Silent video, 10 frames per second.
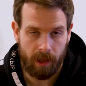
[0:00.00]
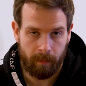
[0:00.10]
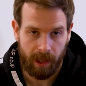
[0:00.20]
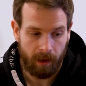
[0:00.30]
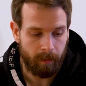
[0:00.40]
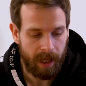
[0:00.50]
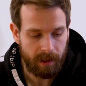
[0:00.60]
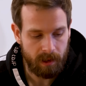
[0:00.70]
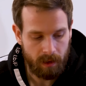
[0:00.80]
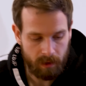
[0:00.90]
the pink
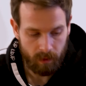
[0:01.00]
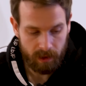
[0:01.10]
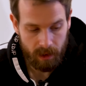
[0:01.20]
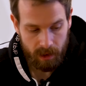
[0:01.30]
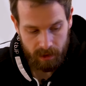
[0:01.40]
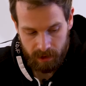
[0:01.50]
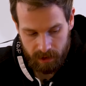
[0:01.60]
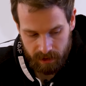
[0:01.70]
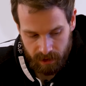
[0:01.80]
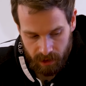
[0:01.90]
bags, so it's easy
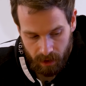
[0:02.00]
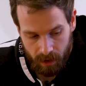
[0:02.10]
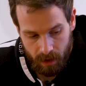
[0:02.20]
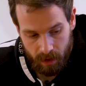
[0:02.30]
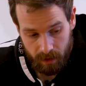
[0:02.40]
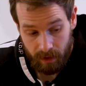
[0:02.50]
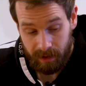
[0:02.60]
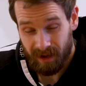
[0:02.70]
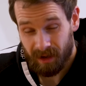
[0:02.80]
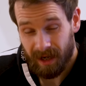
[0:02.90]
to see that
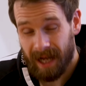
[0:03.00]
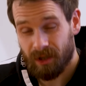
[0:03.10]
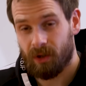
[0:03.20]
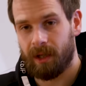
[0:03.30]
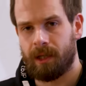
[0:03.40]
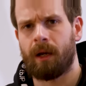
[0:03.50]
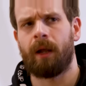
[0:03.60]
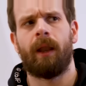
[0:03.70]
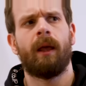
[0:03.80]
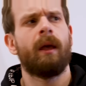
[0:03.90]
they are actually done.